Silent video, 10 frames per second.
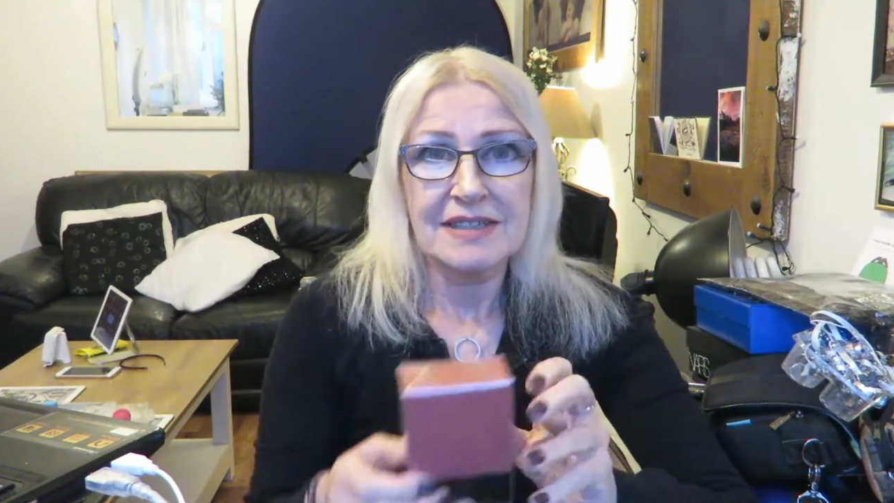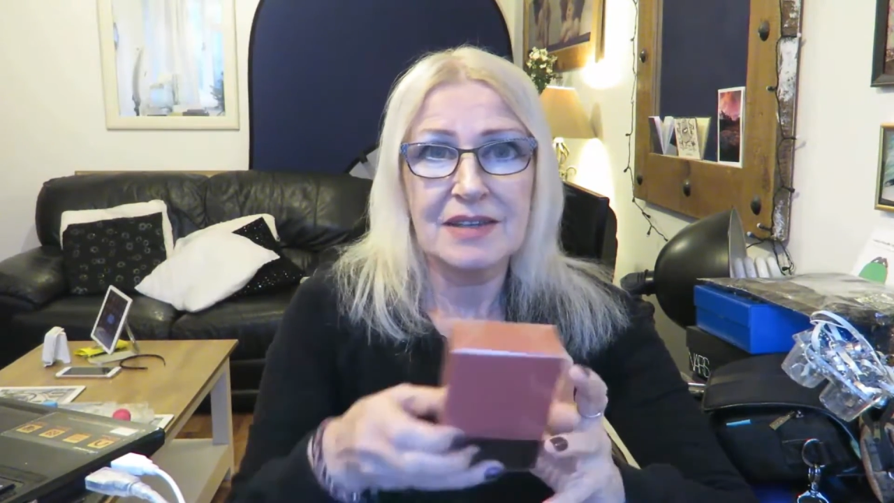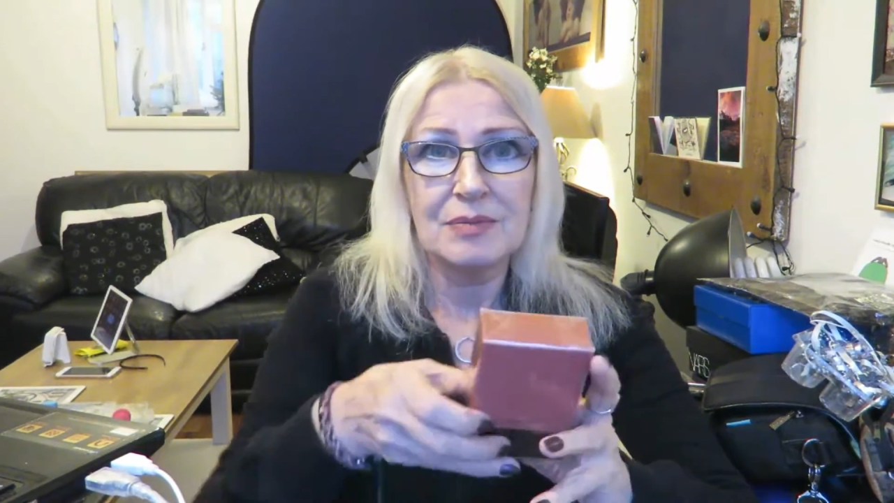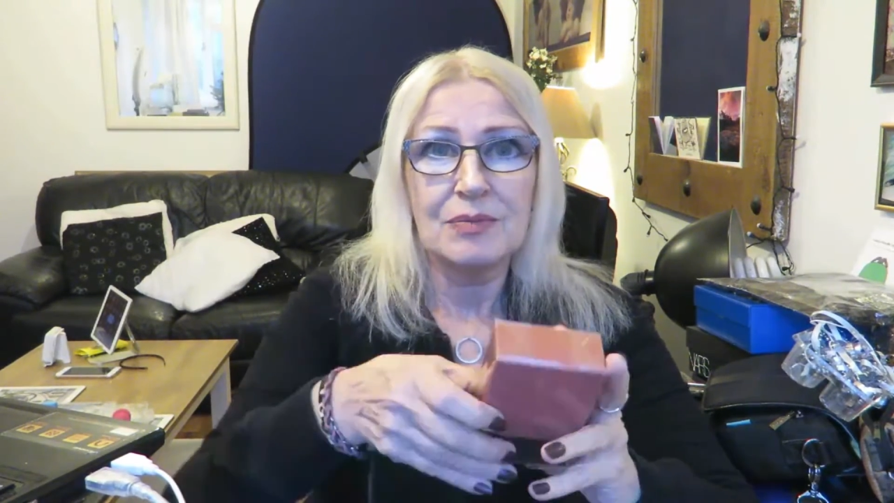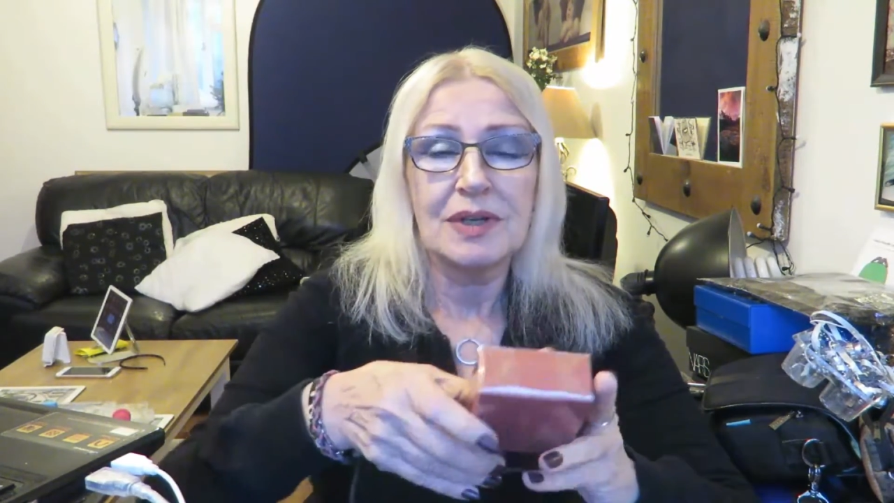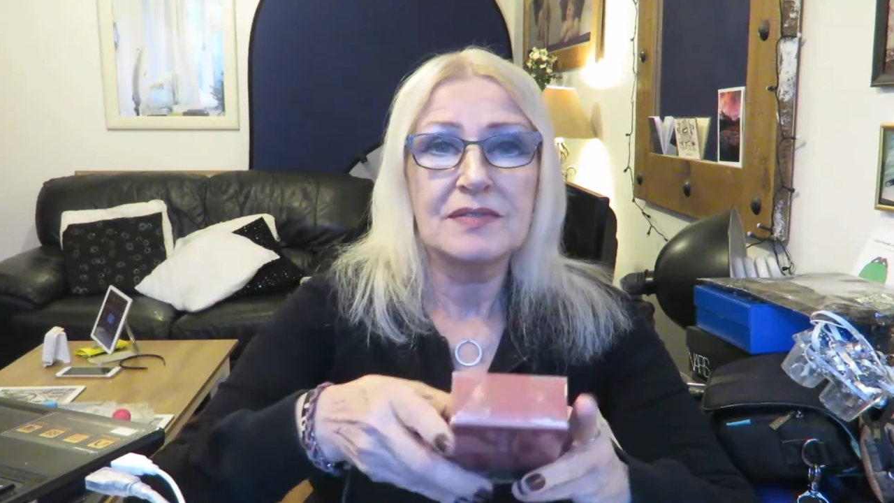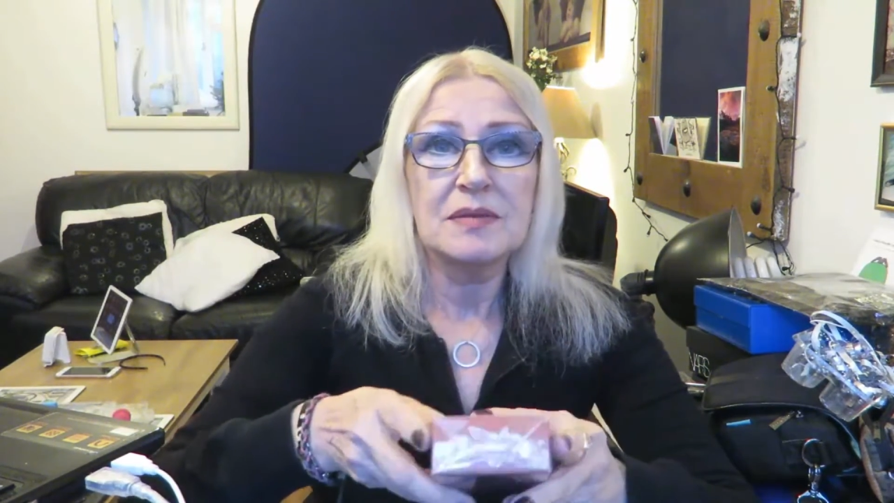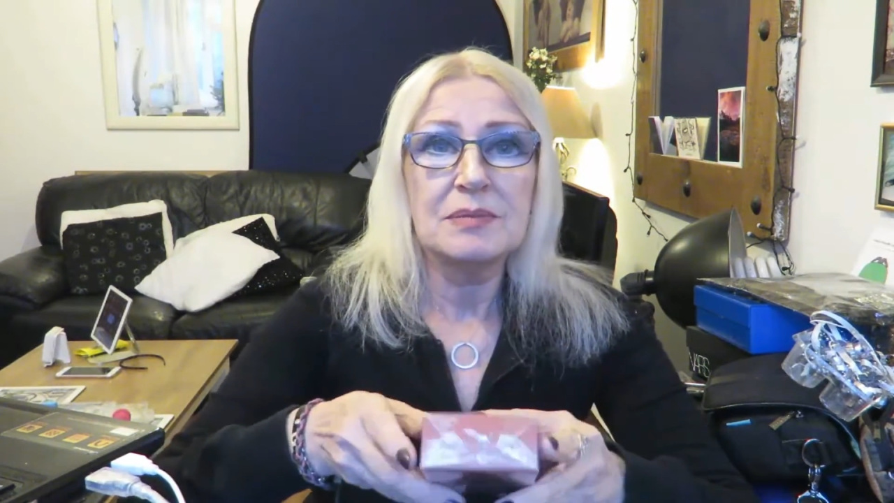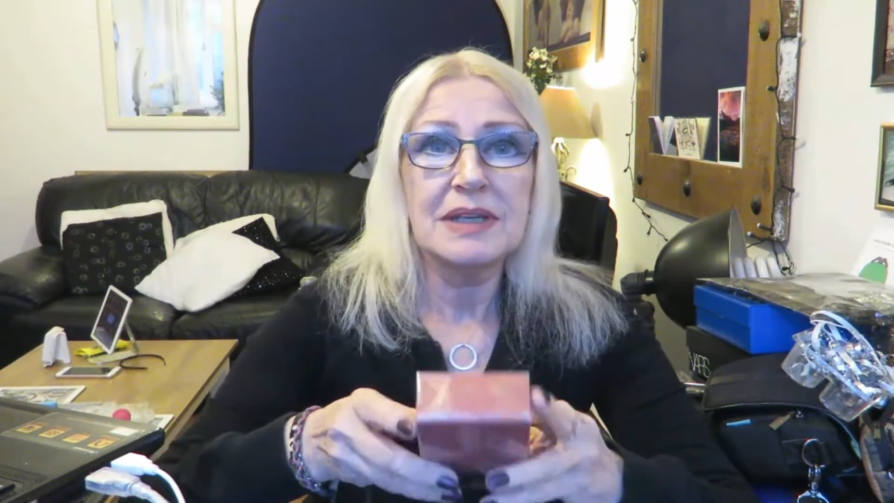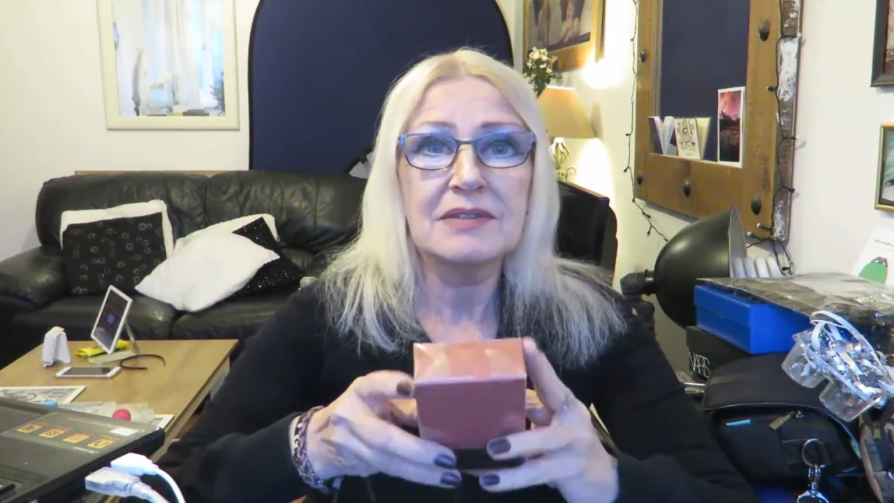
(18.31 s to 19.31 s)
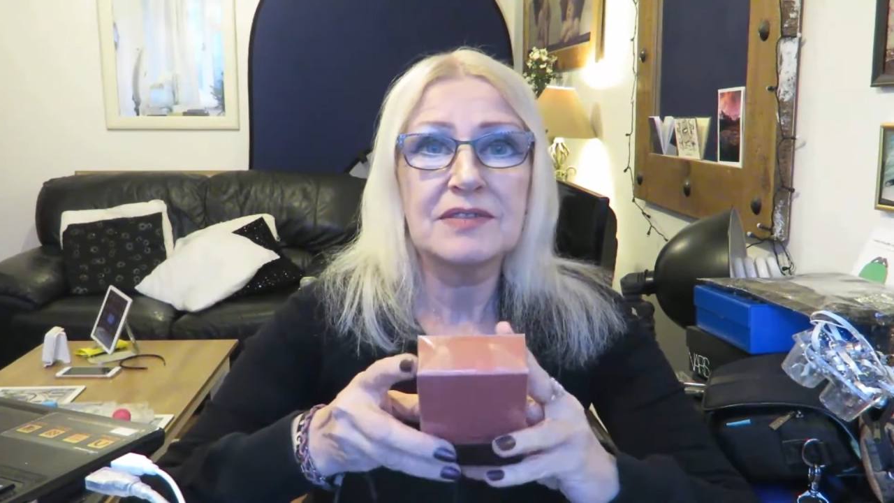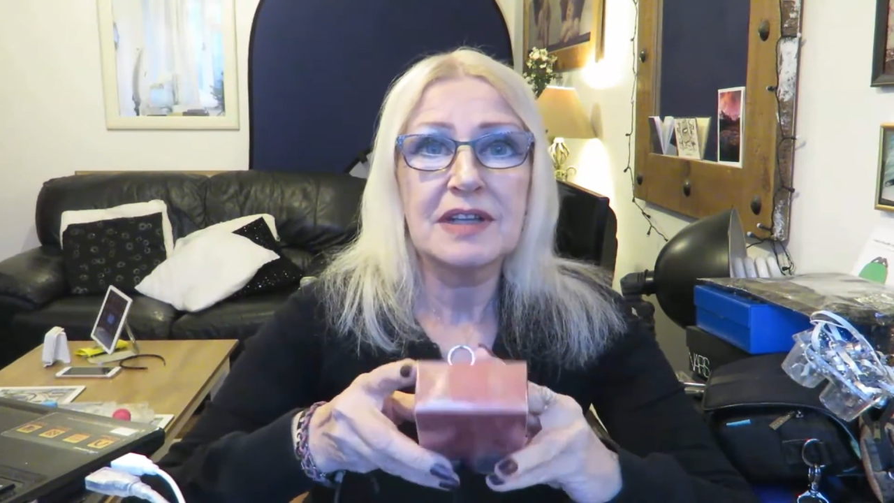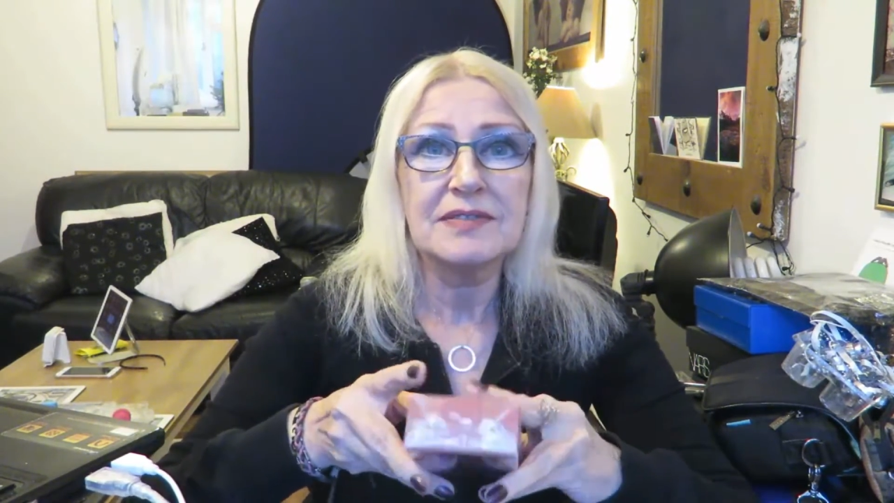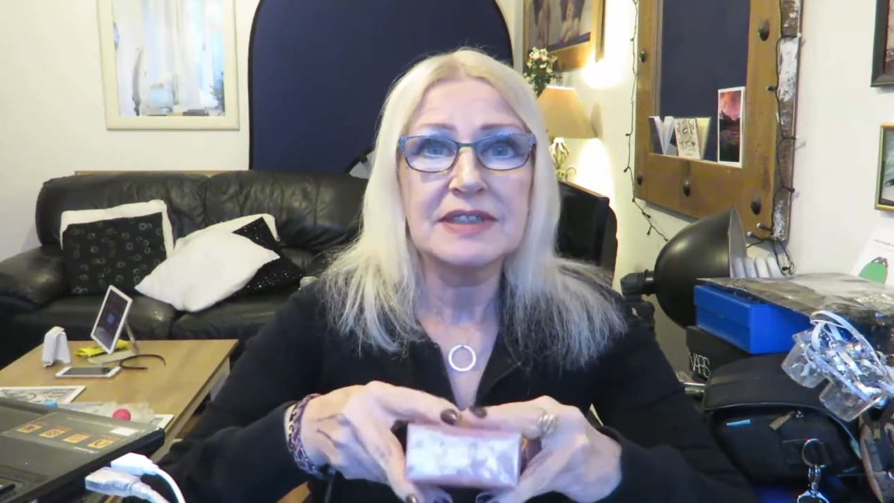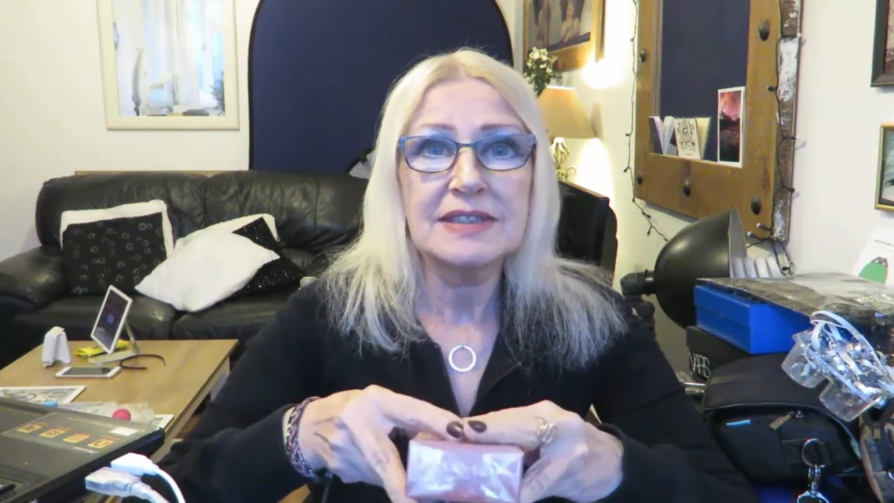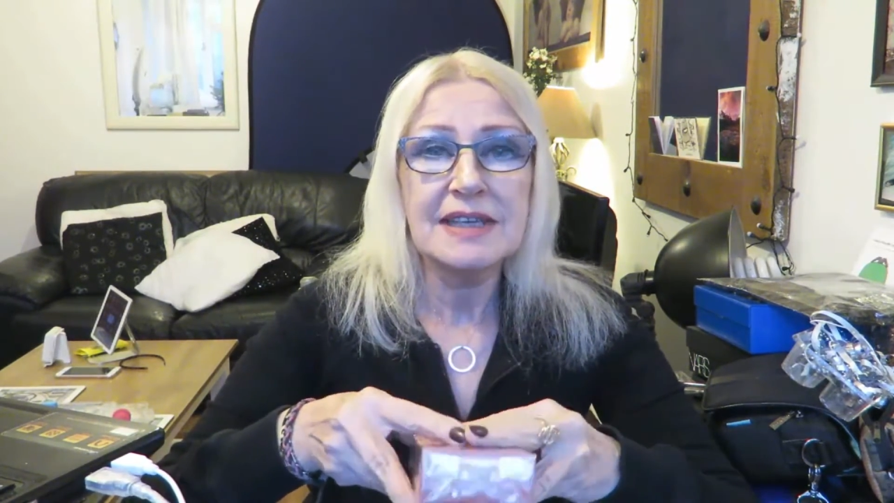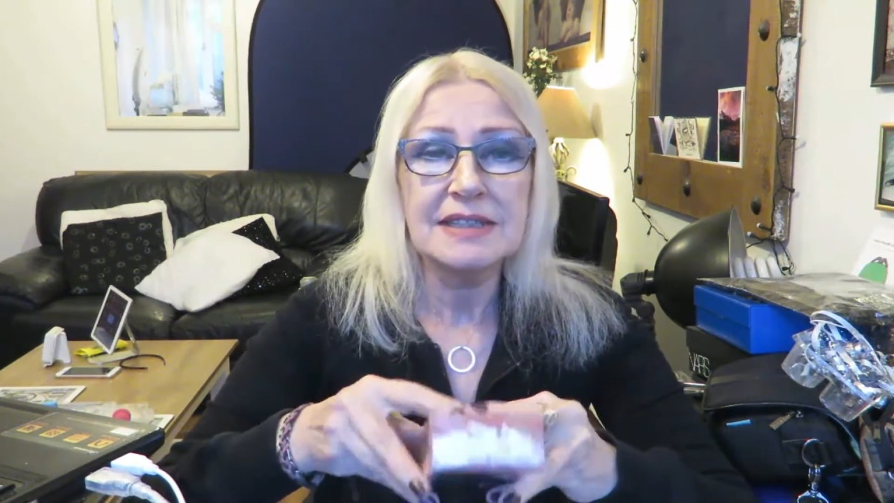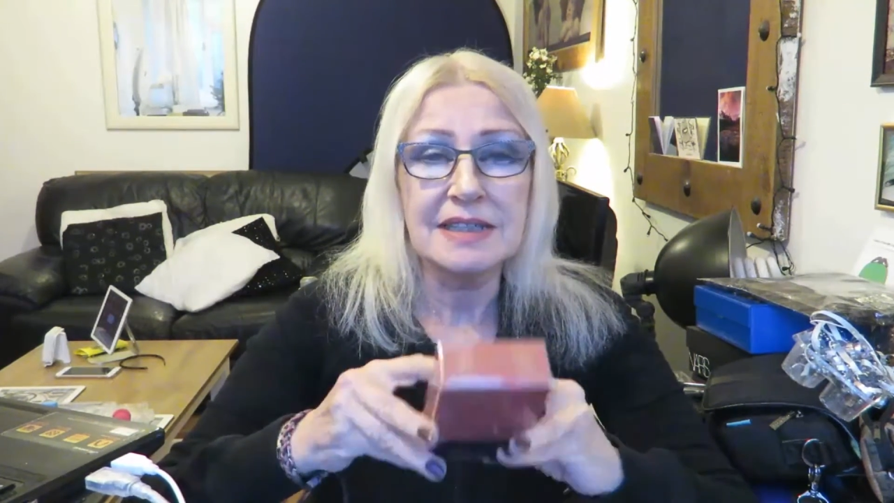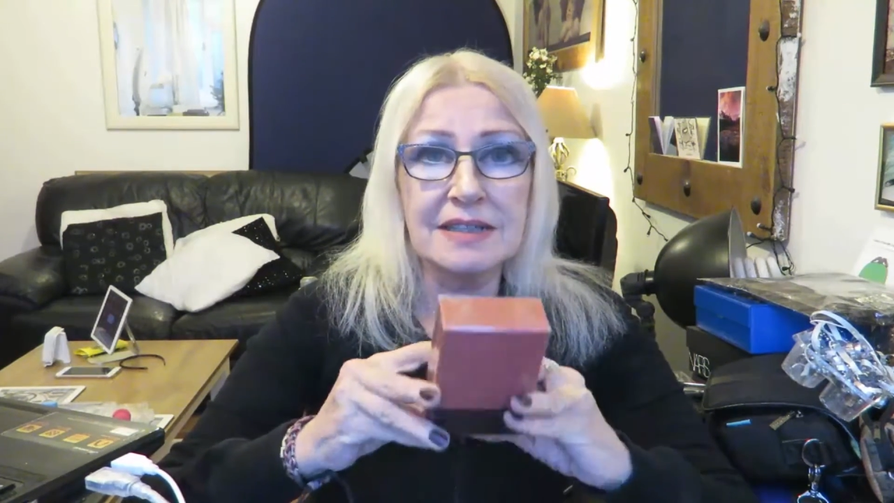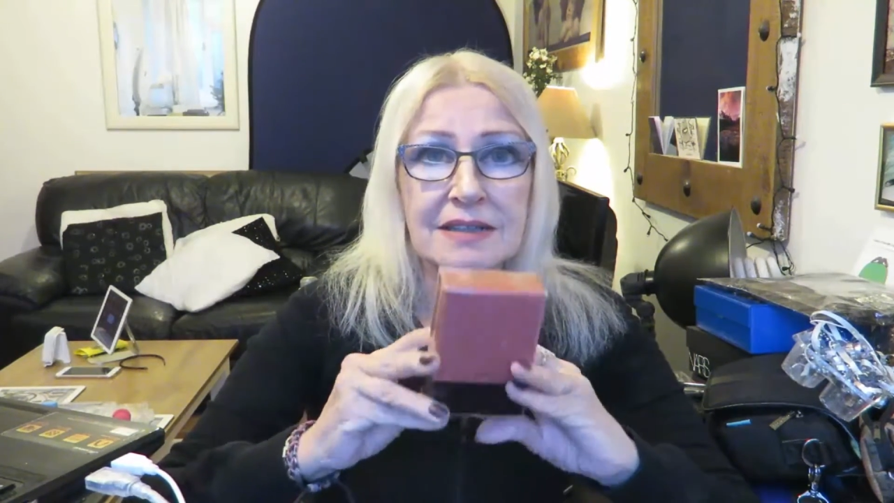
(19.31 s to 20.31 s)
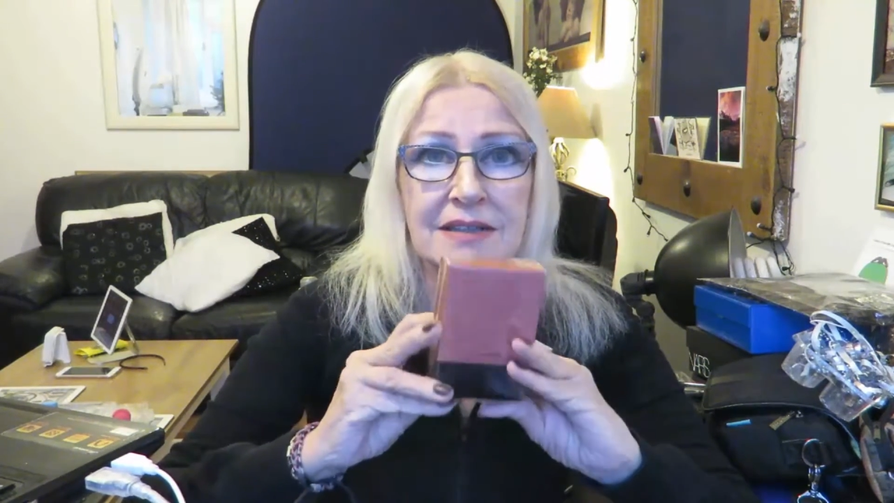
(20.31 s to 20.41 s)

um, one of them being Velvet Teddy.